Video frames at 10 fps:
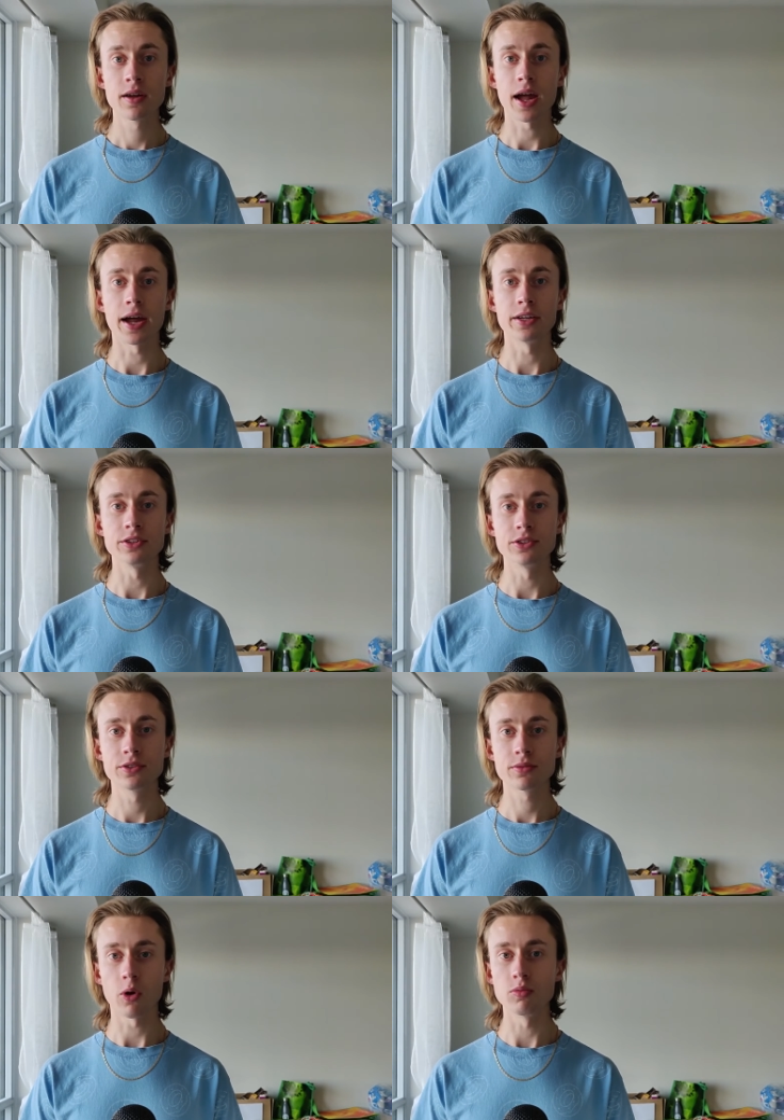and
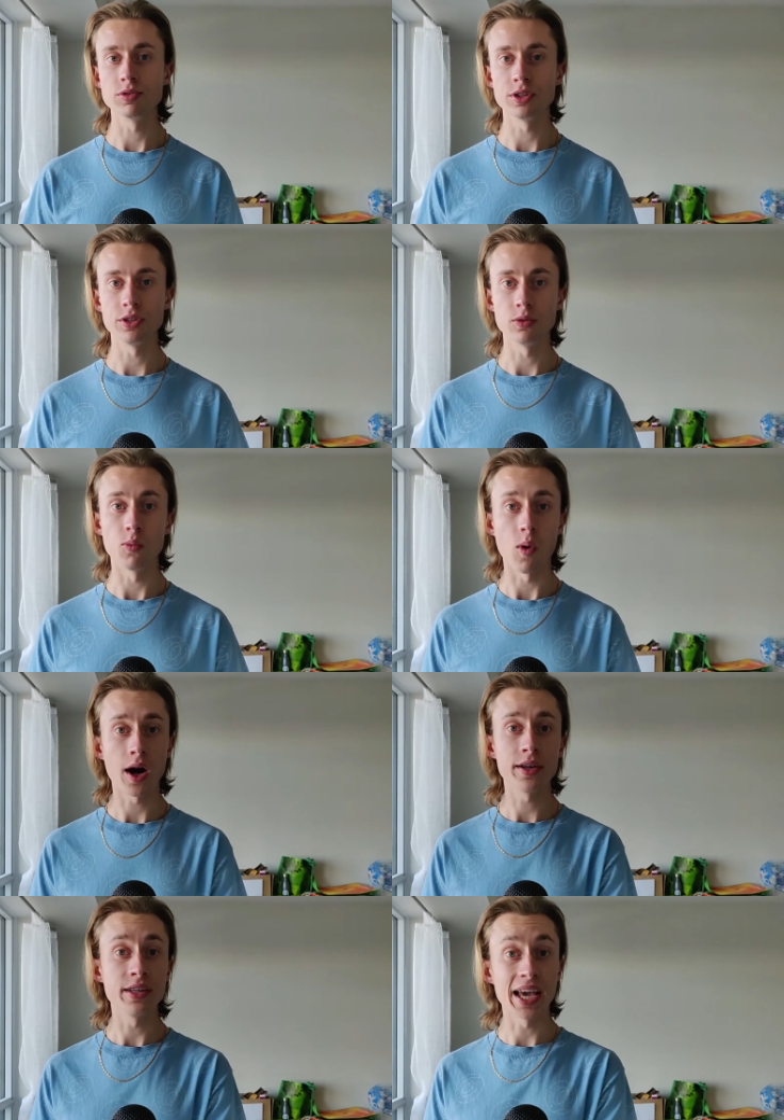only
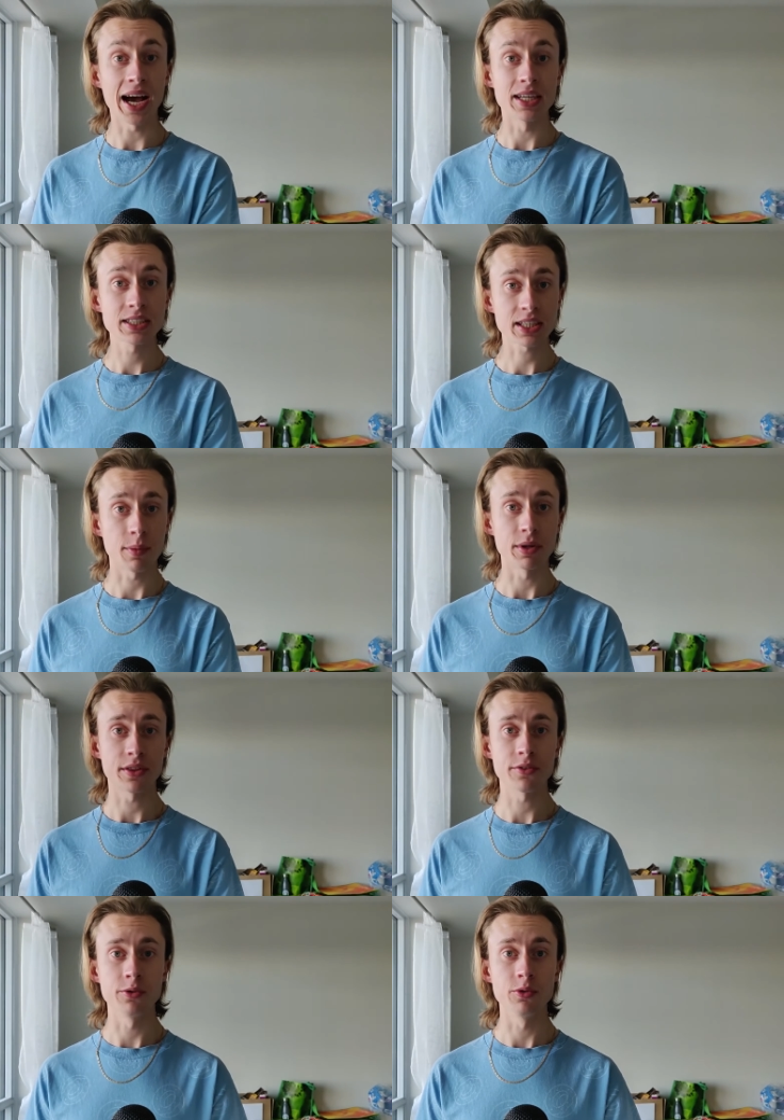1 yes coming
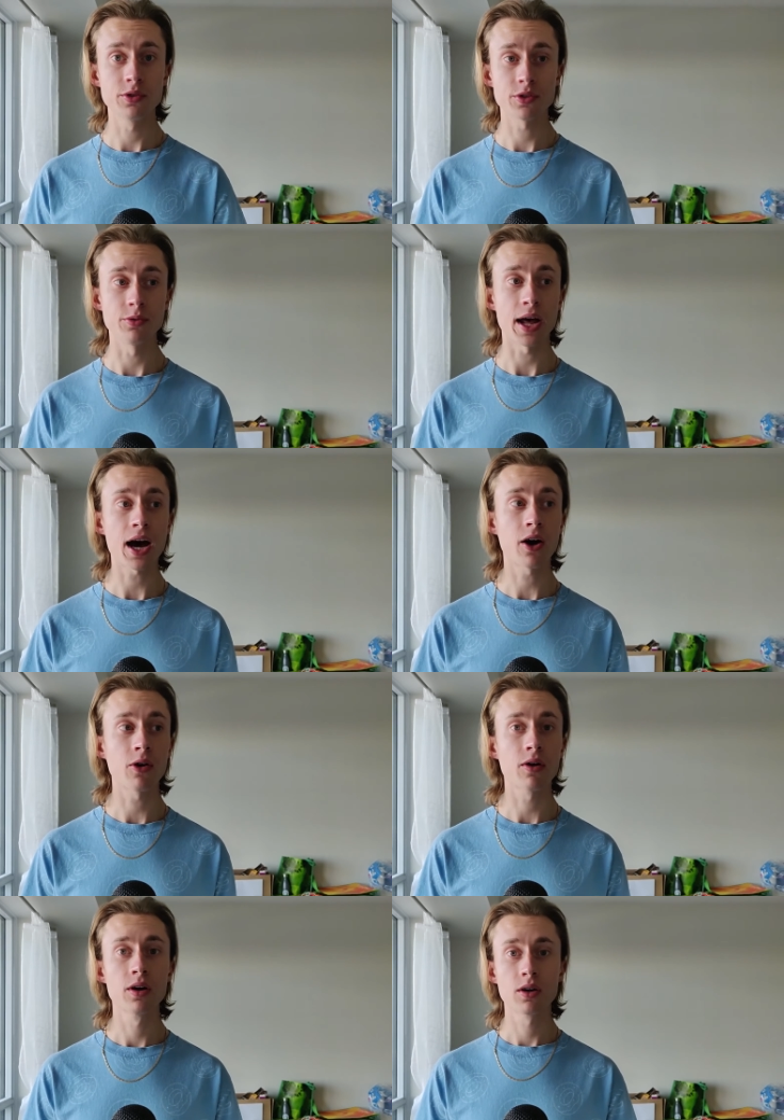through to
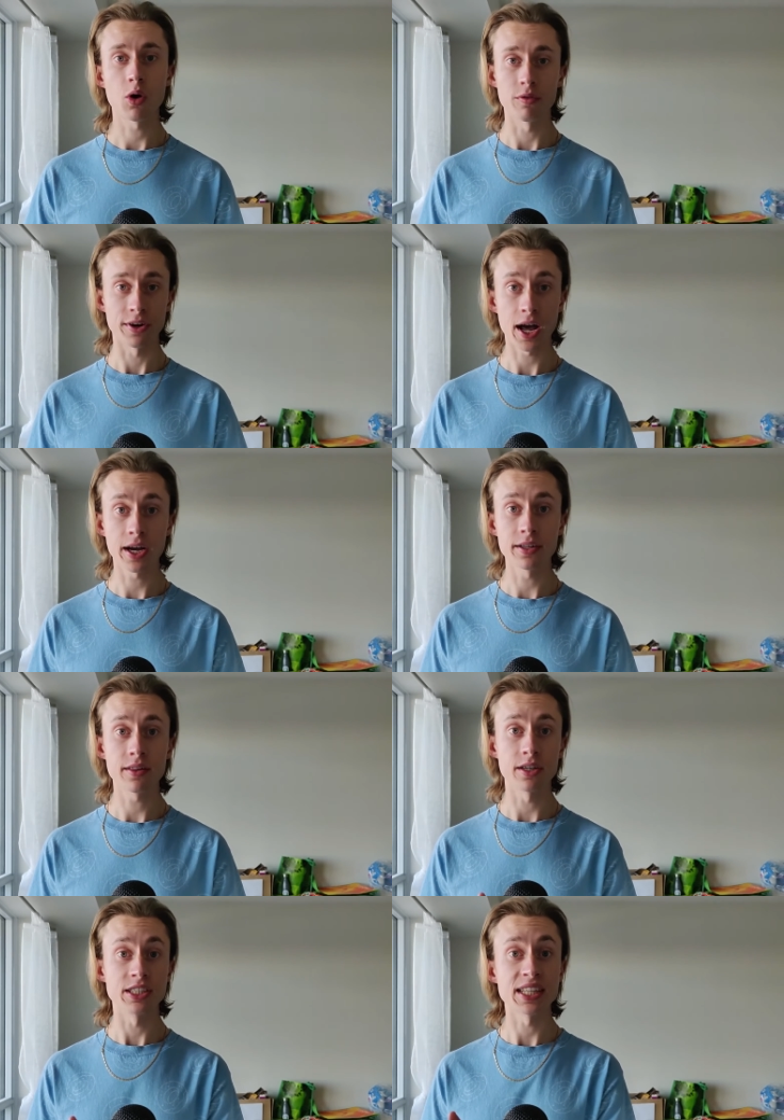now, overnight,
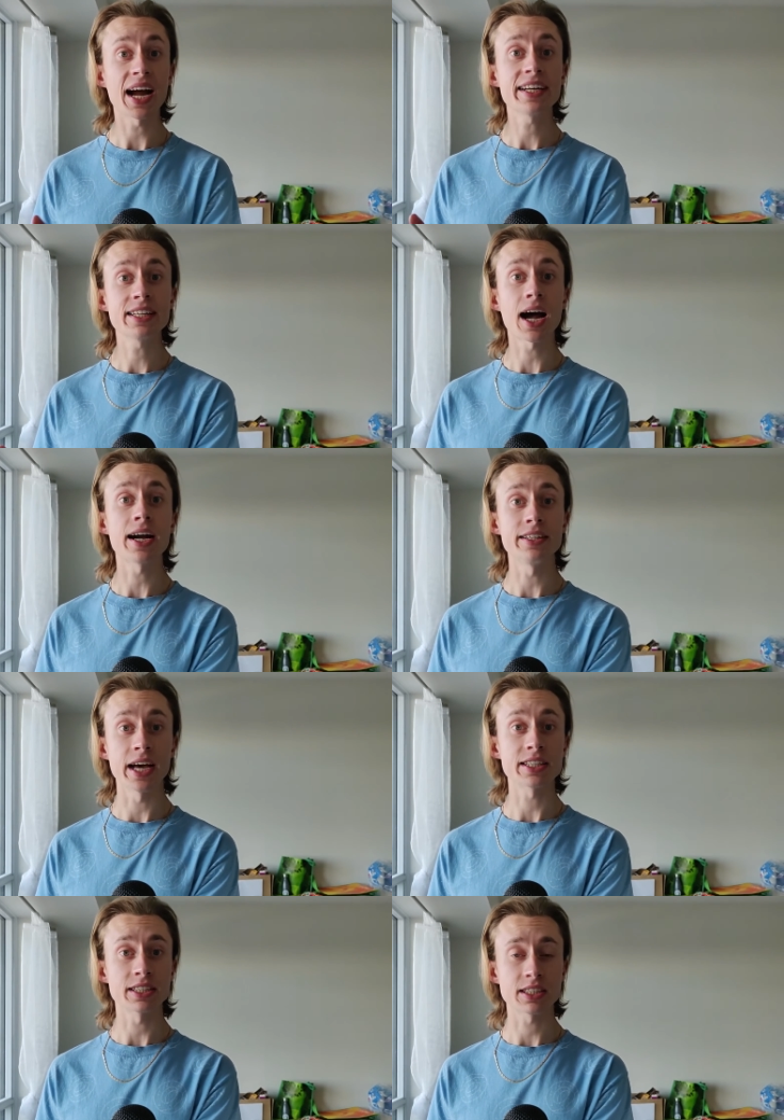there's 99
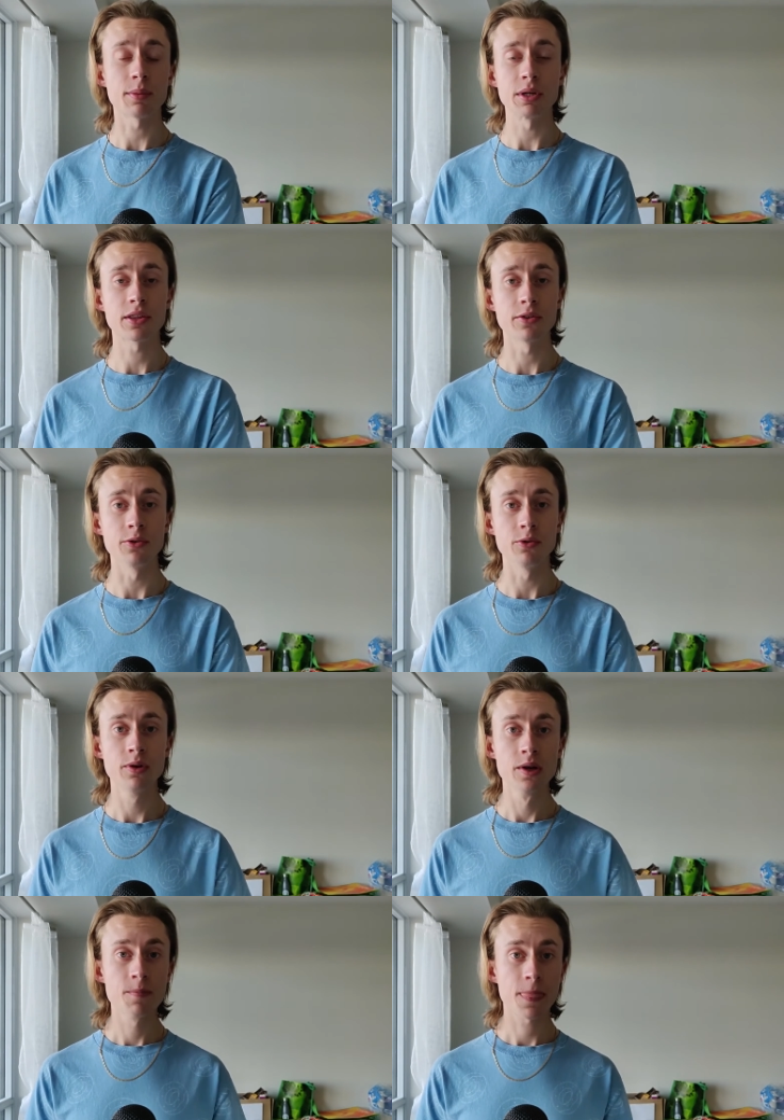yeses coming through
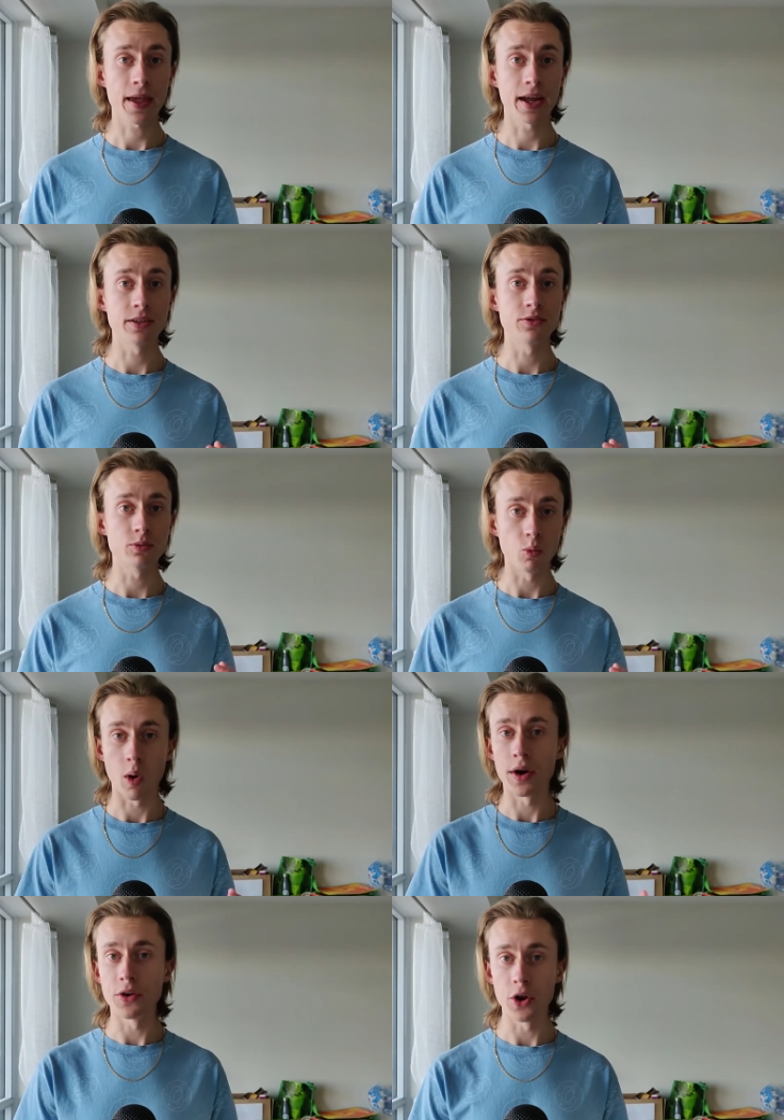and
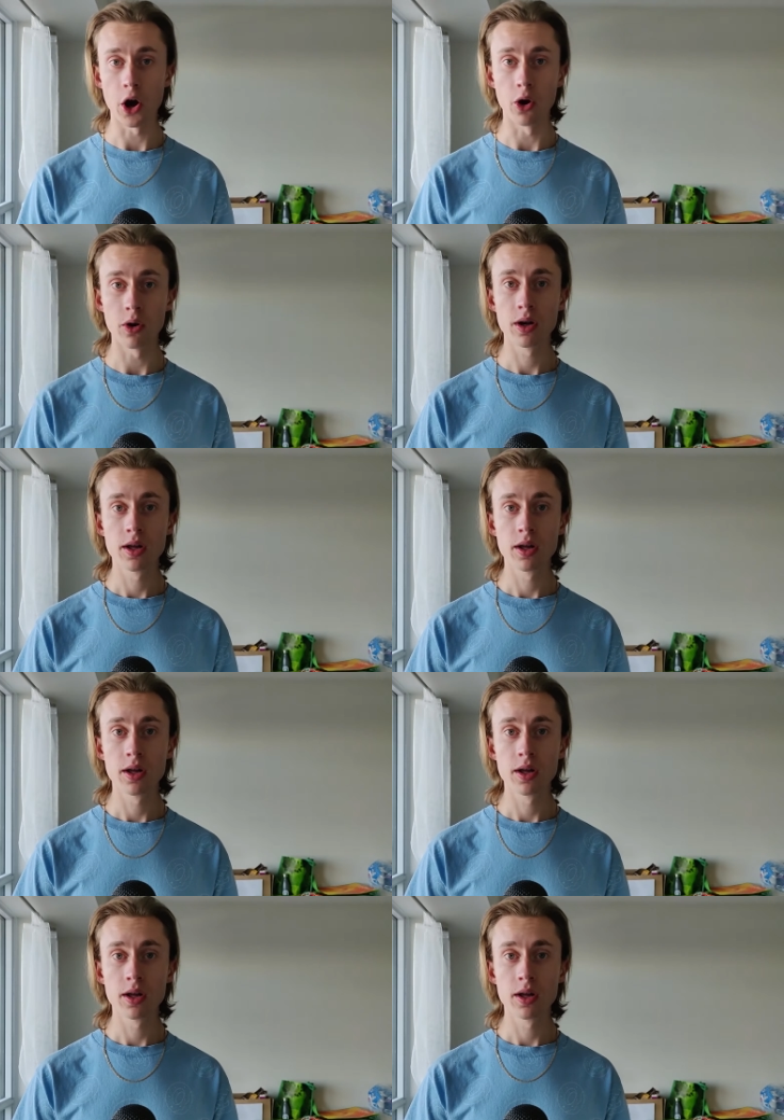1 no.